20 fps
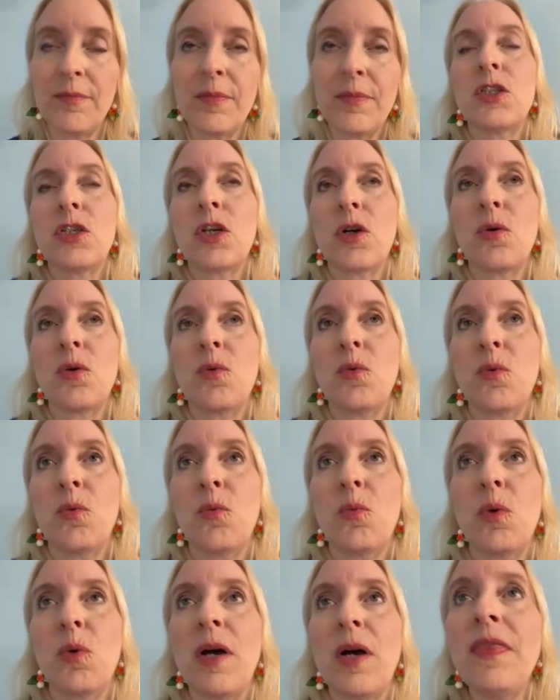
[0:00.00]
So,
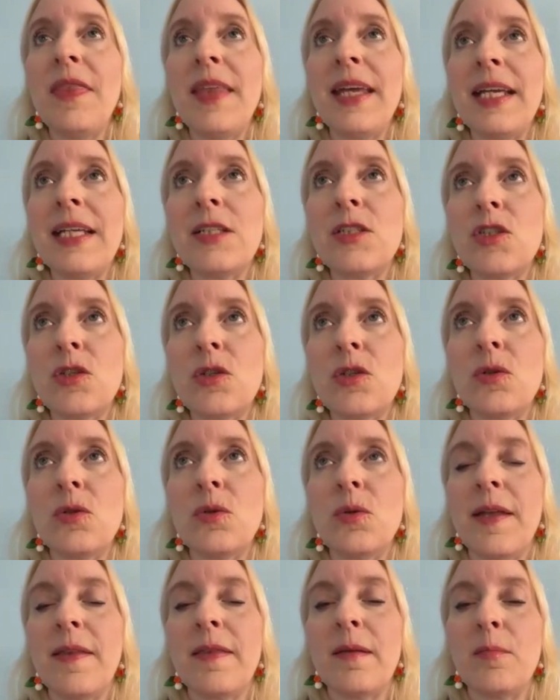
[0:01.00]
what they
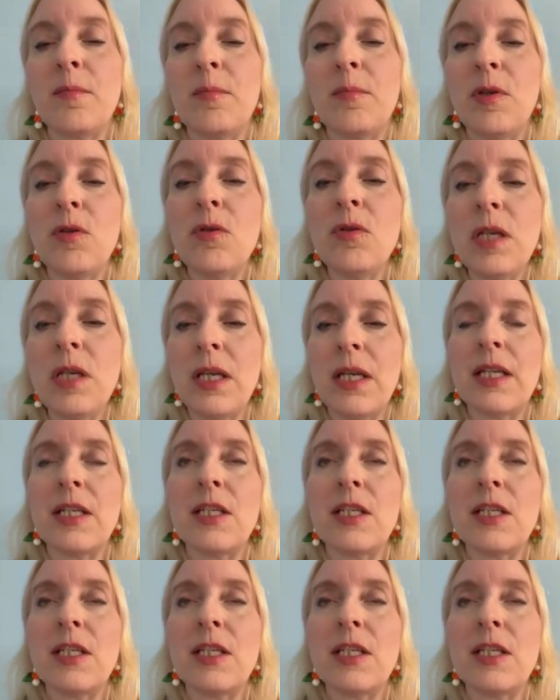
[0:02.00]
do in the beauty